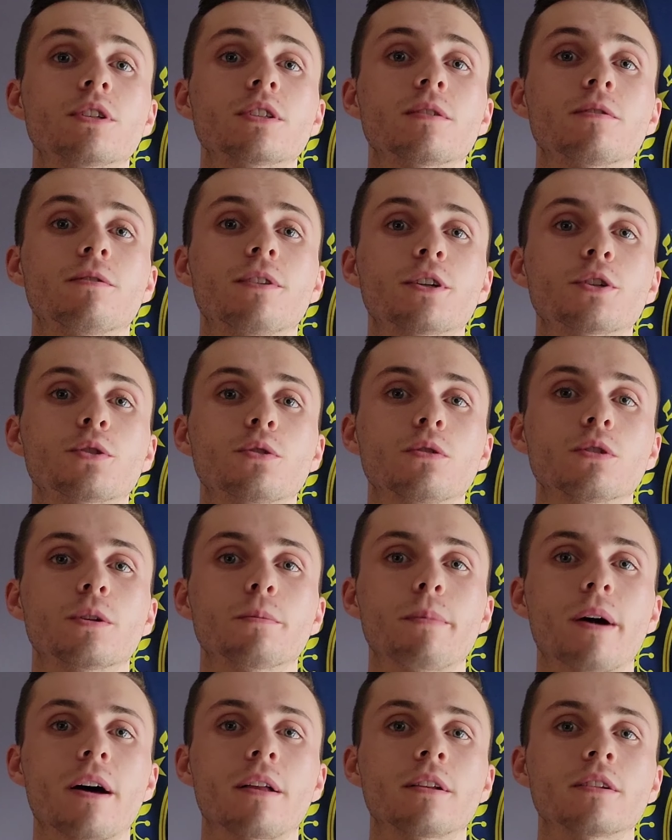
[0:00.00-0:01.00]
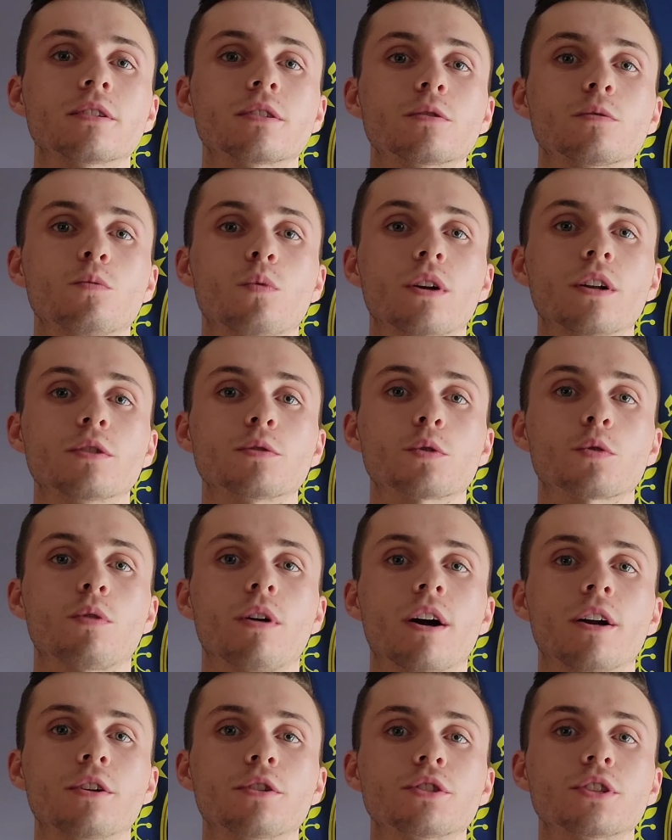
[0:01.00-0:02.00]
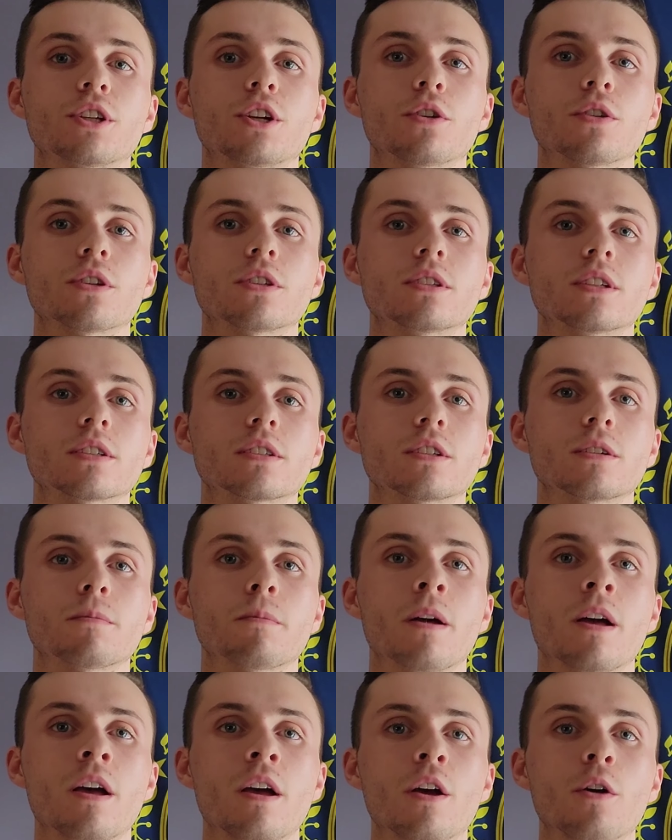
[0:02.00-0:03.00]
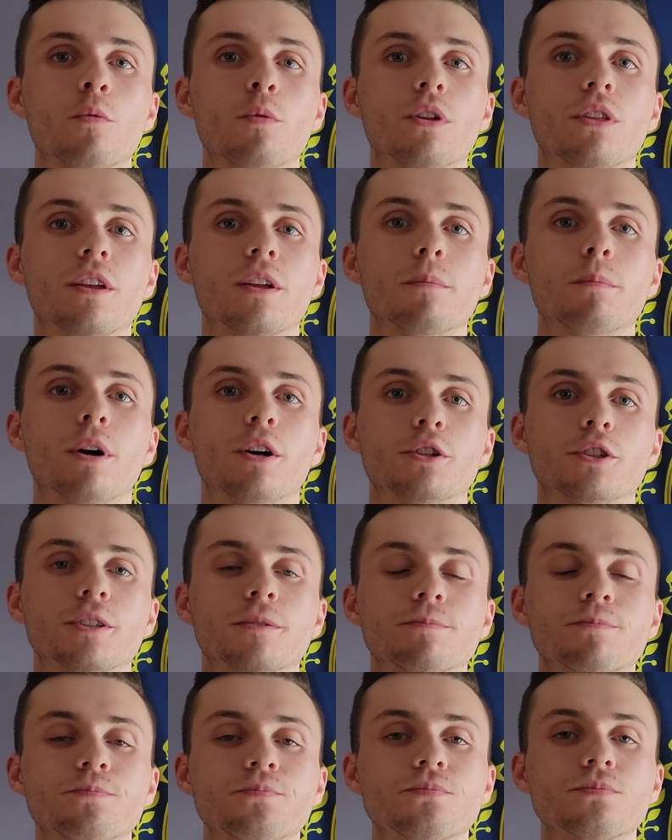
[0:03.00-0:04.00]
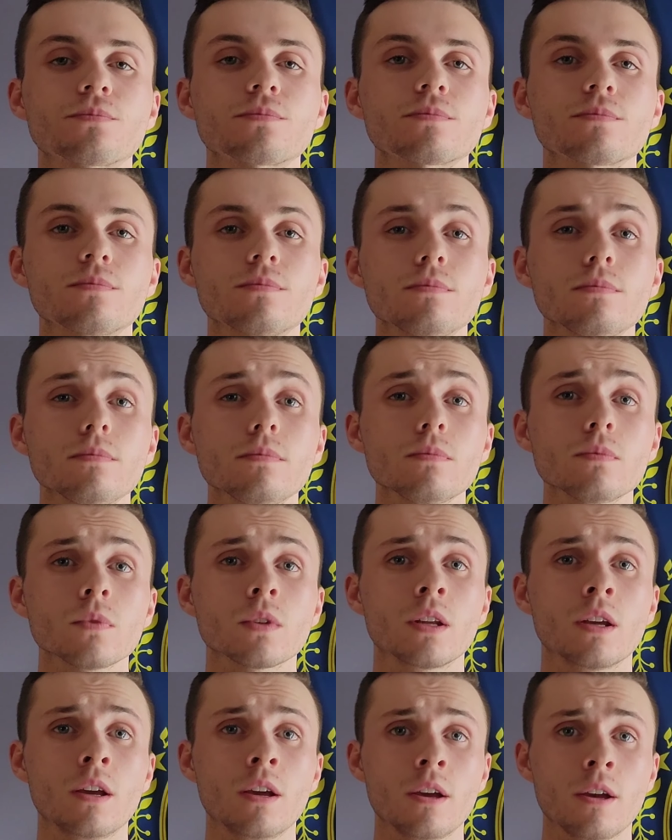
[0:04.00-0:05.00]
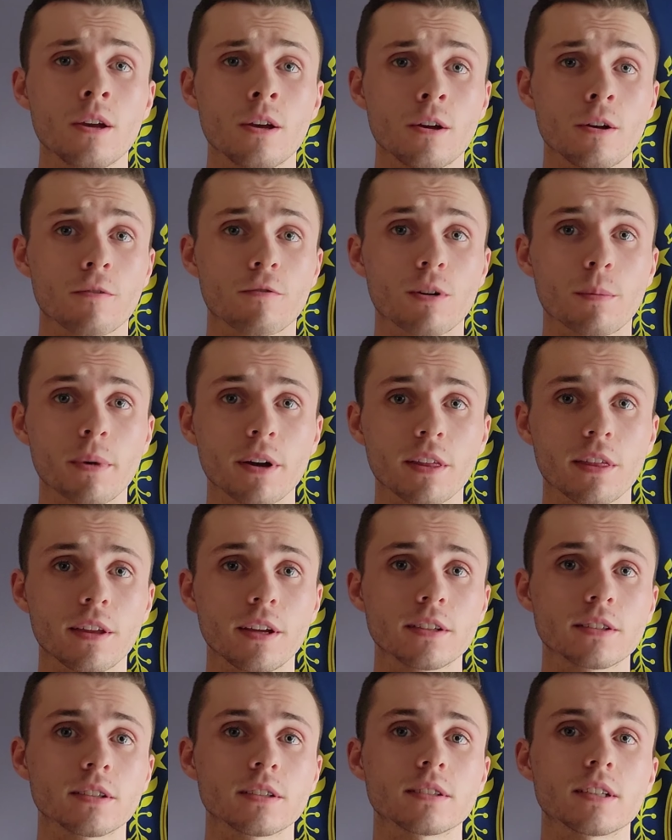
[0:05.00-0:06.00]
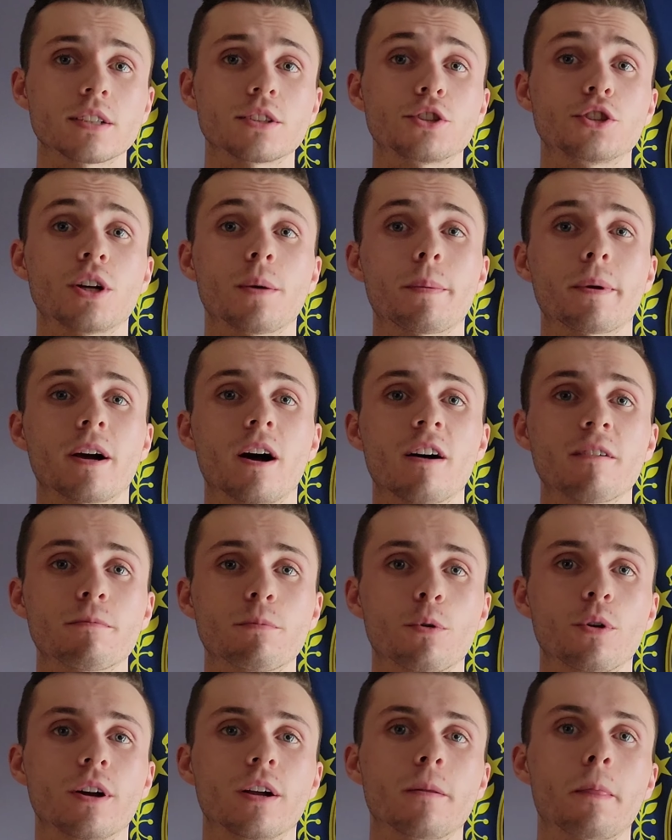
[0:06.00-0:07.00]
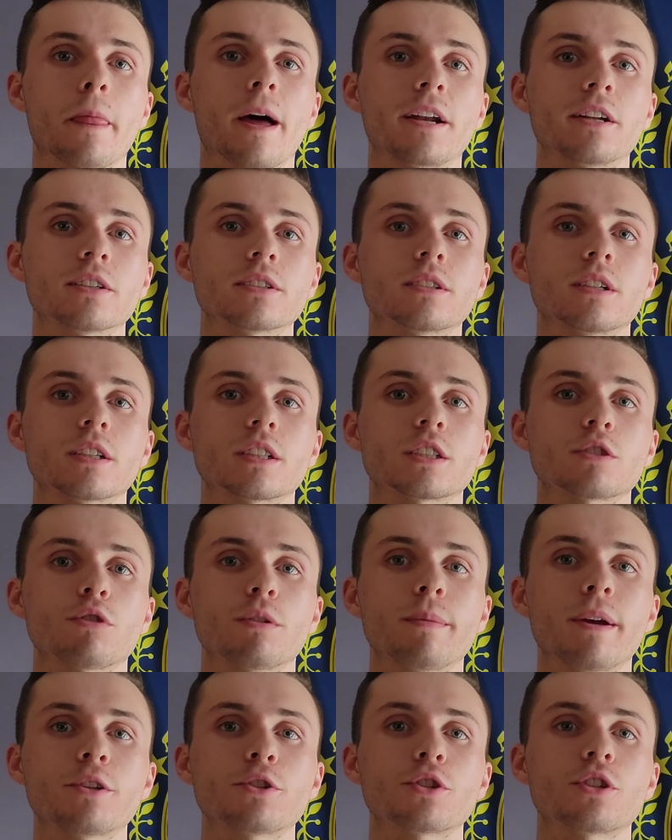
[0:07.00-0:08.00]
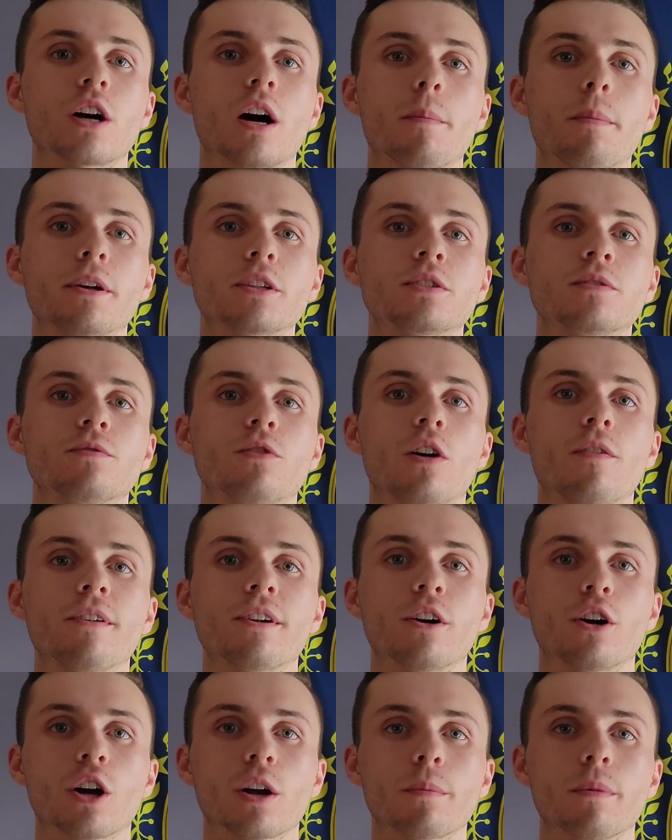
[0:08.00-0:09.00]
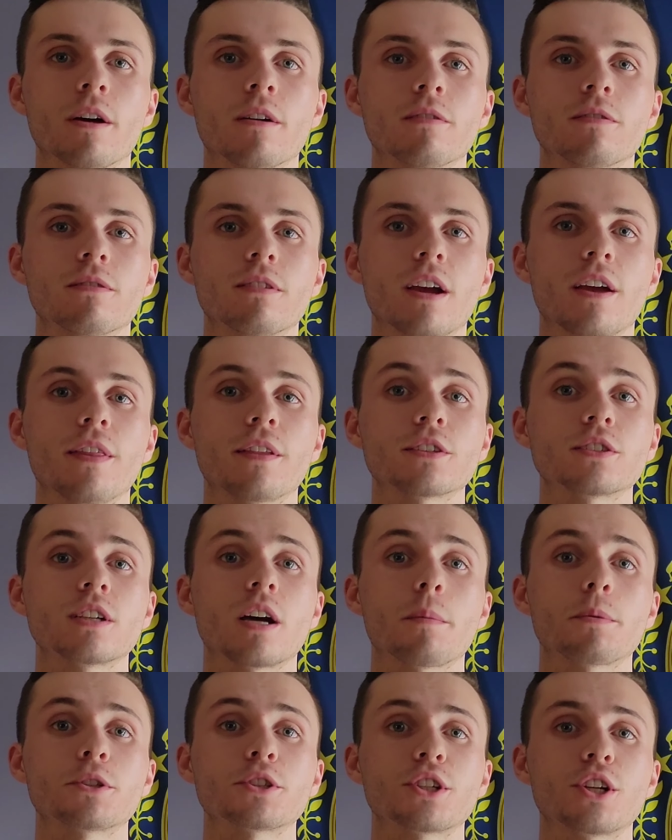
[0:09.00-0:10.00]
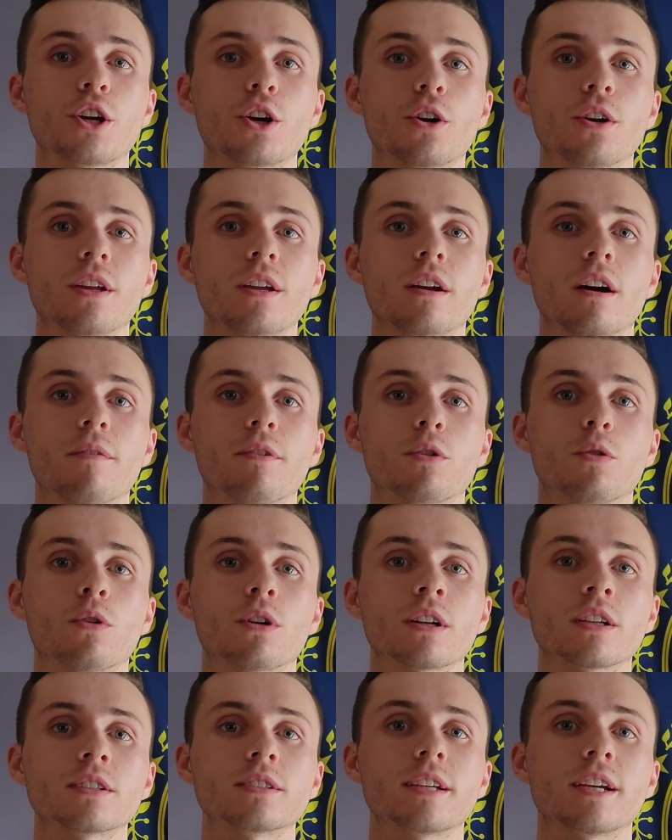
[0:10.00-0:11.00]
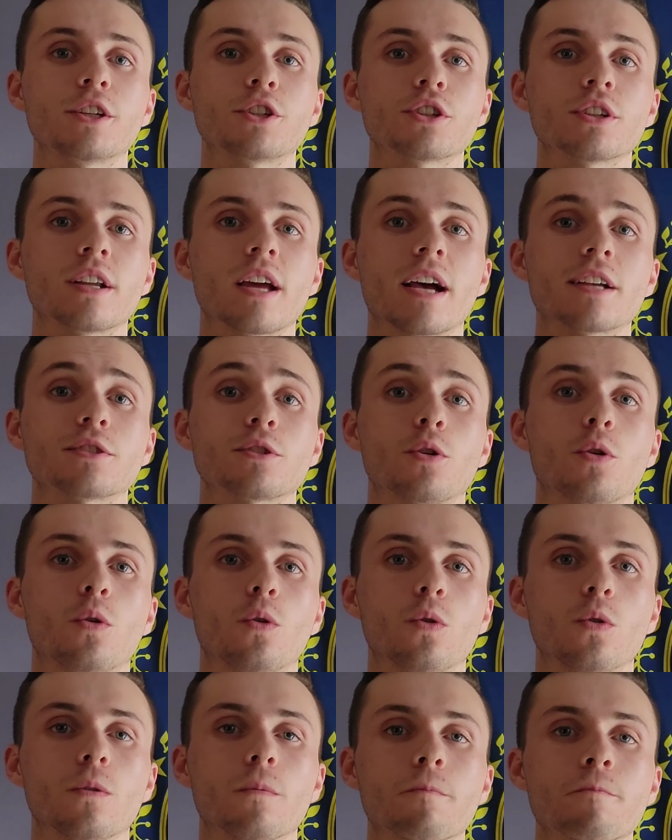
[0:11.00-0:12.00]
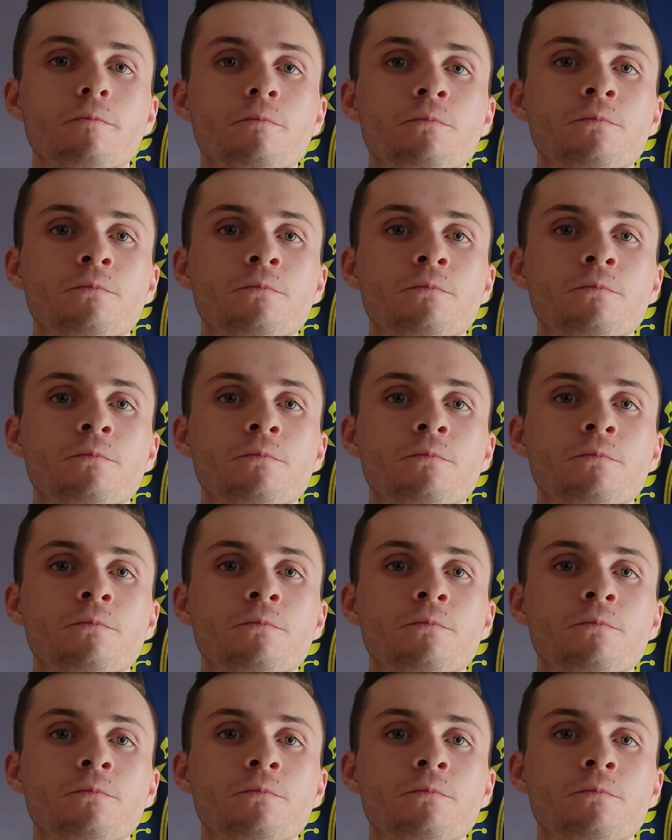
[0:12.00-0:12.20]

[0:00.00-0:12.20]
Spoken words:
official to balance what is required to secure the system within budget. From my thesis as a jumping off point, I discussed 3 major topics involving RMF and the cybersecurity of an organization as a whole.